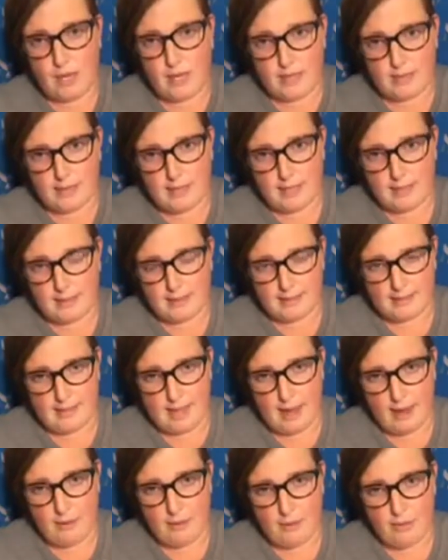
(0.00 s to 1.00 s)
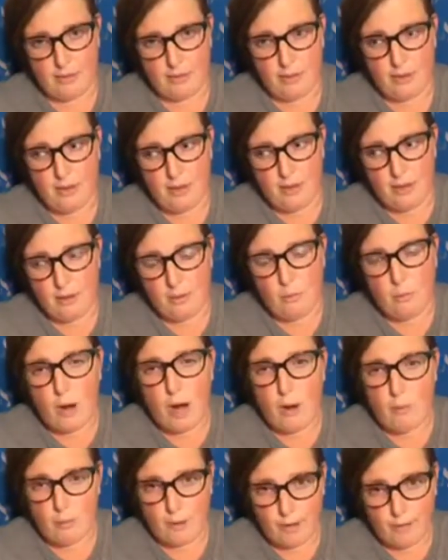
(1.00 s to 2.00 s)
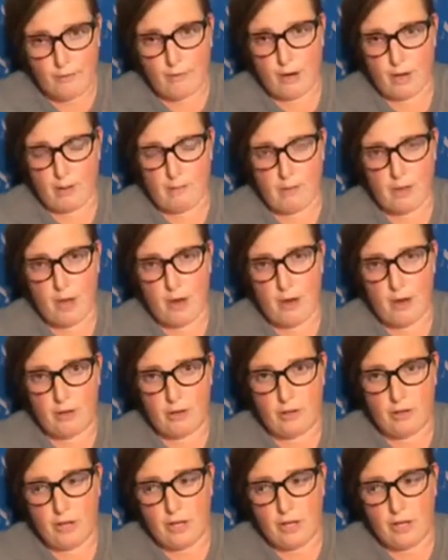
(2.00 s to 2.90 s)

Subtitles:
is in the South, where we're from, y'all.